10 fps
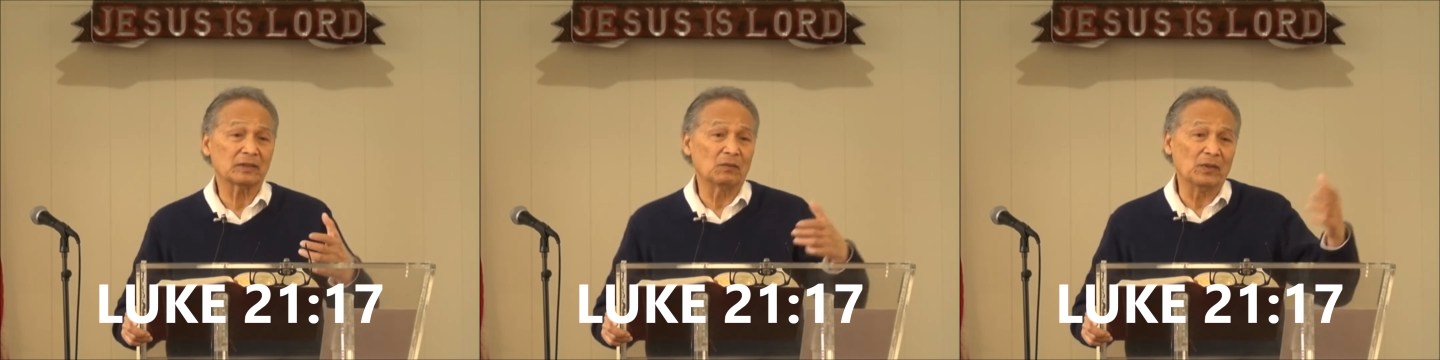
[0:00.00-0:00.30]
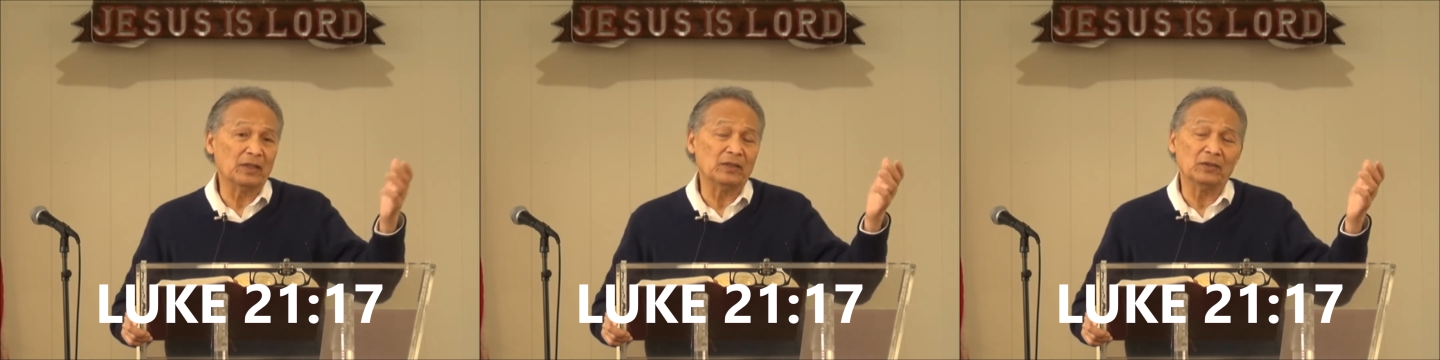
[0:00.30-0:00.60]
the
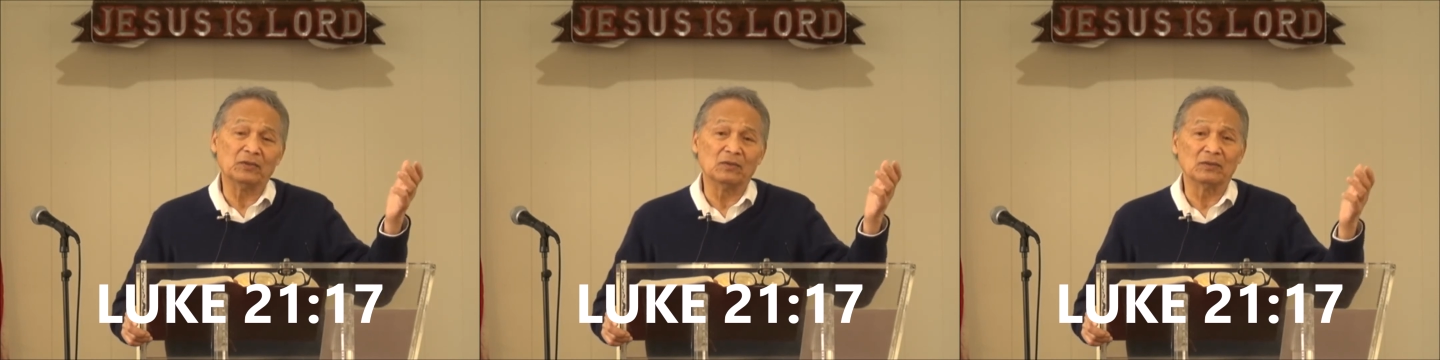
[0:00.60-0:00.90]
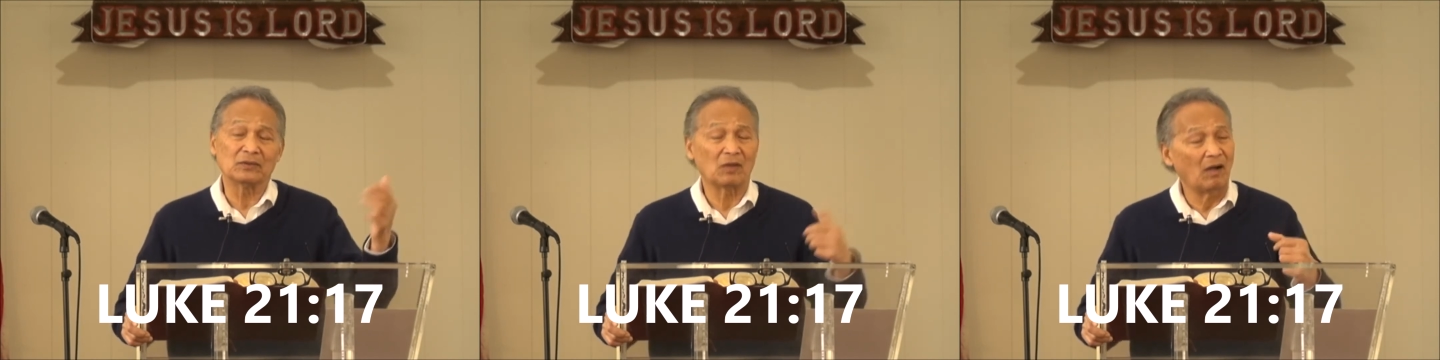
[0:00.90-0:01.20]
way you
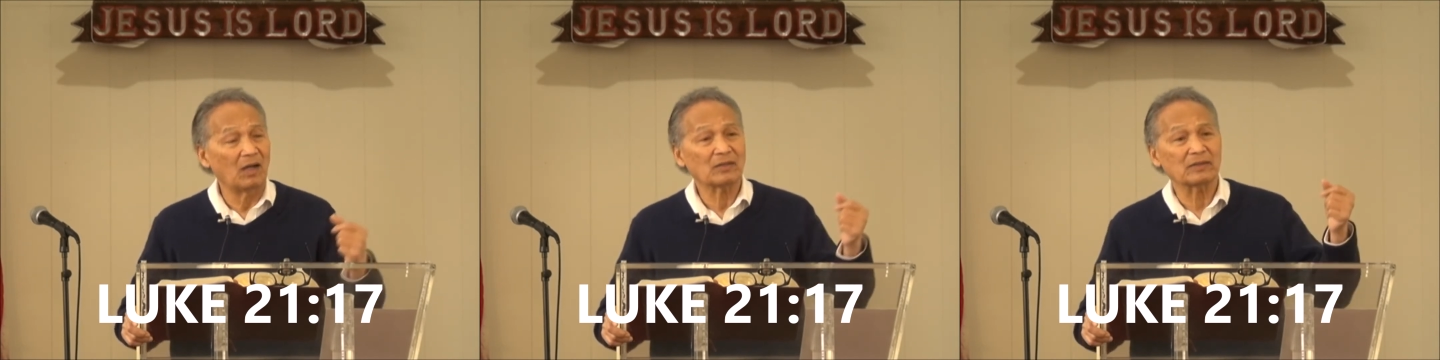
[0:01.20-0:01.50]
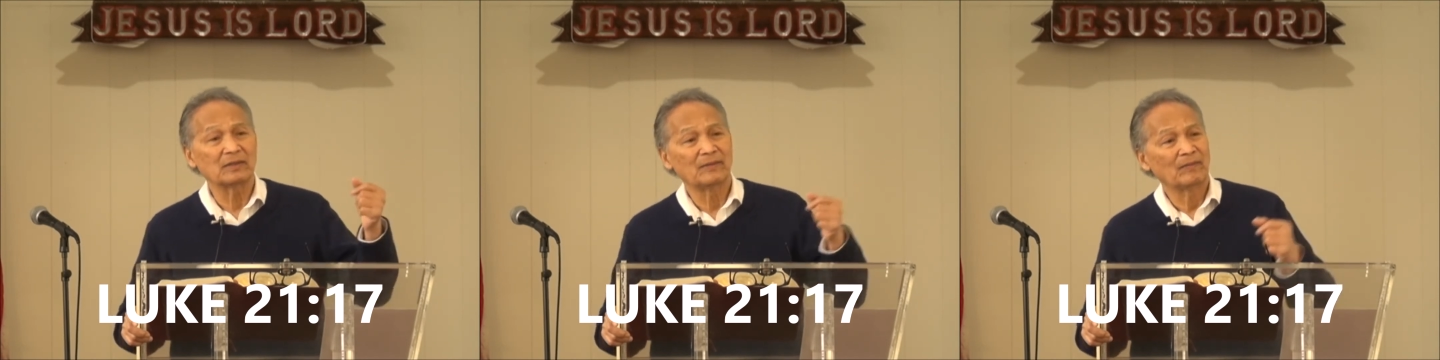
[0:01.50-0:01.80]

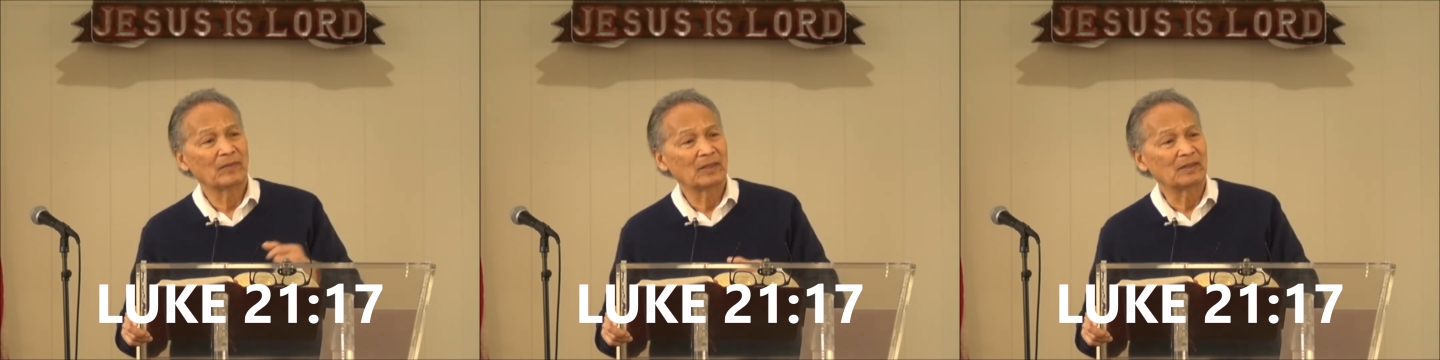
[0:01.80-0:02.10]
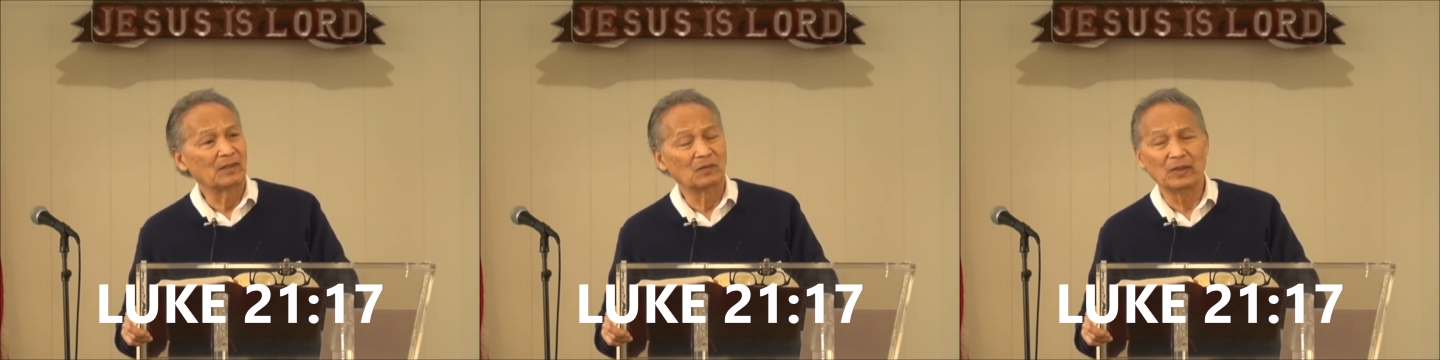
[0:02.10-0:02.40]
talk,
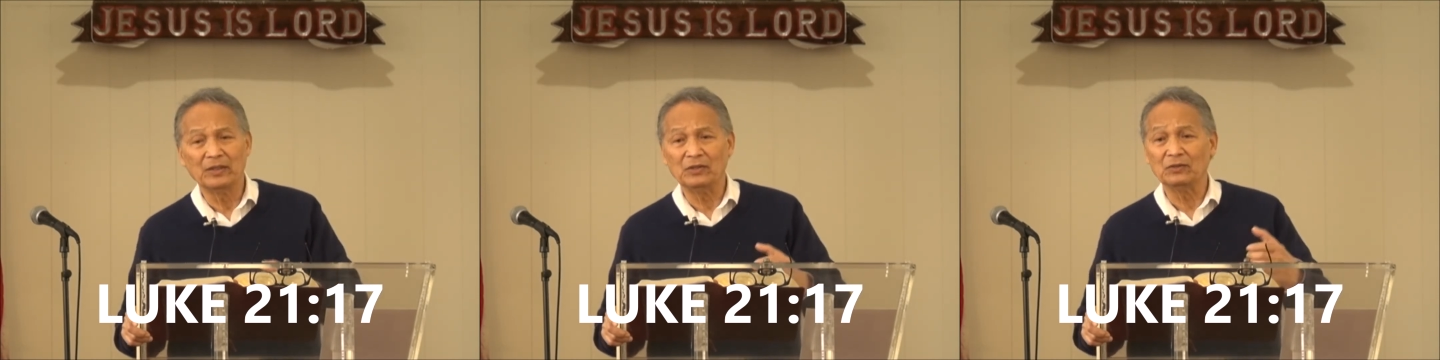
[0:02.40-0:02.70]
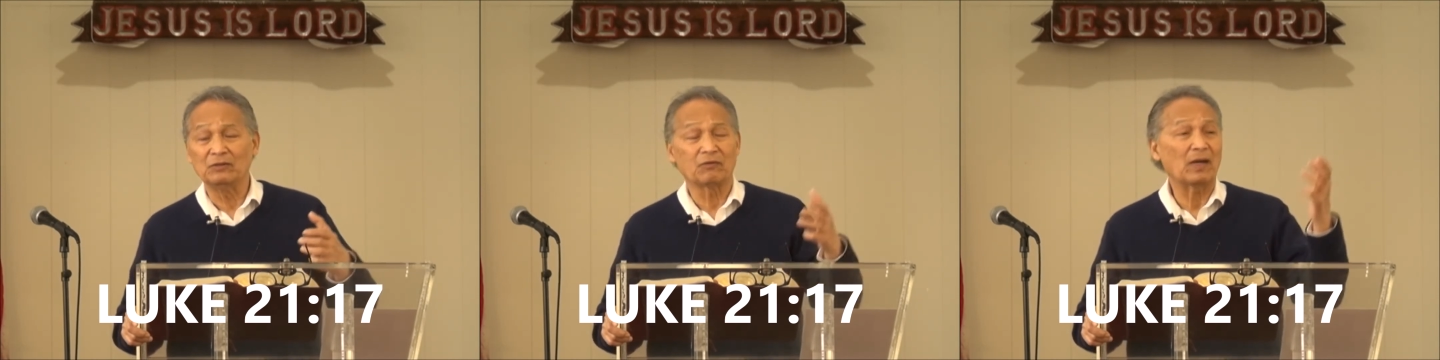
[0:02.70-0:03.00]
the way
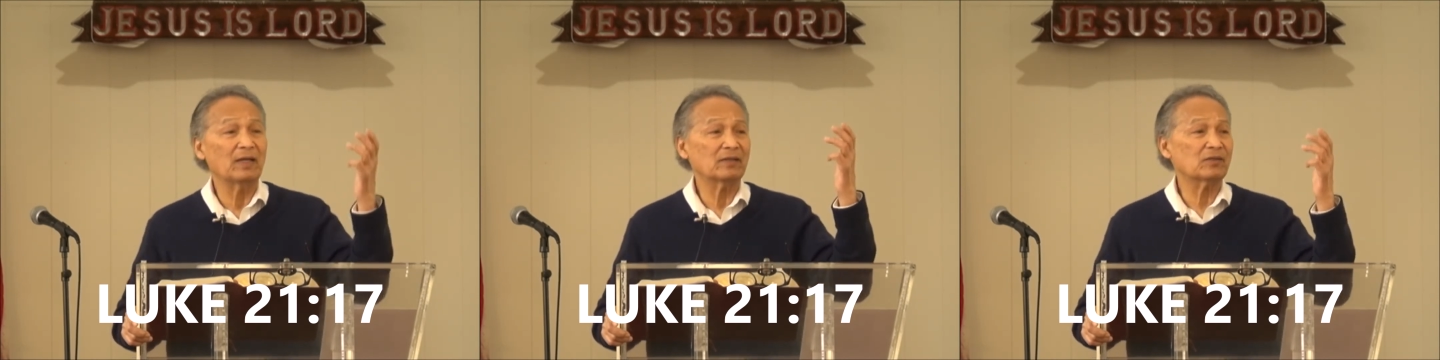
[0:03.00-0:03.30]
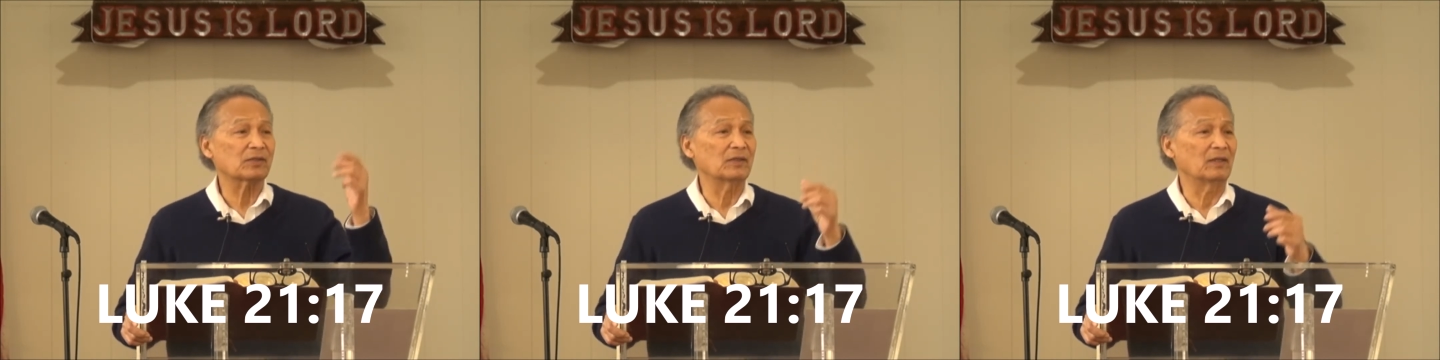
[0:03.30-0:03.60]
you
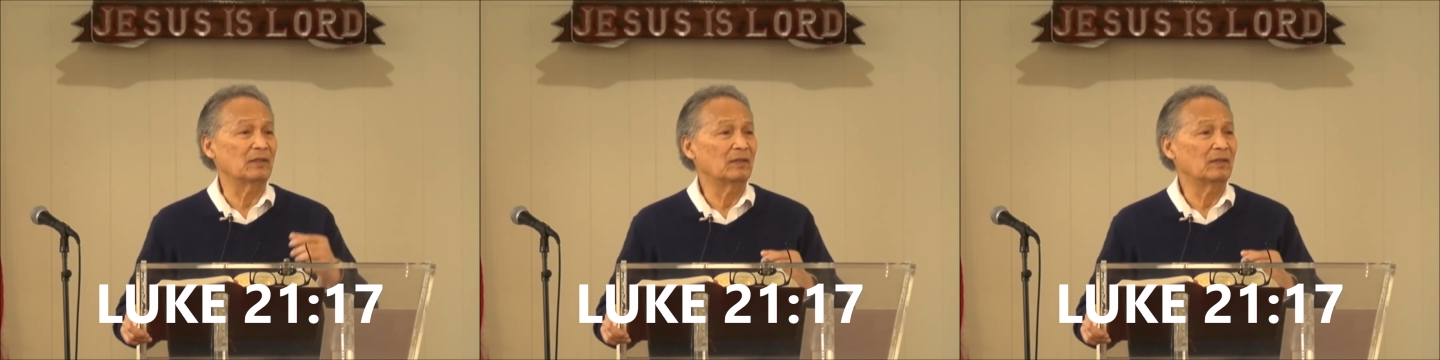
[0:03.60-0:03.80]
dress, the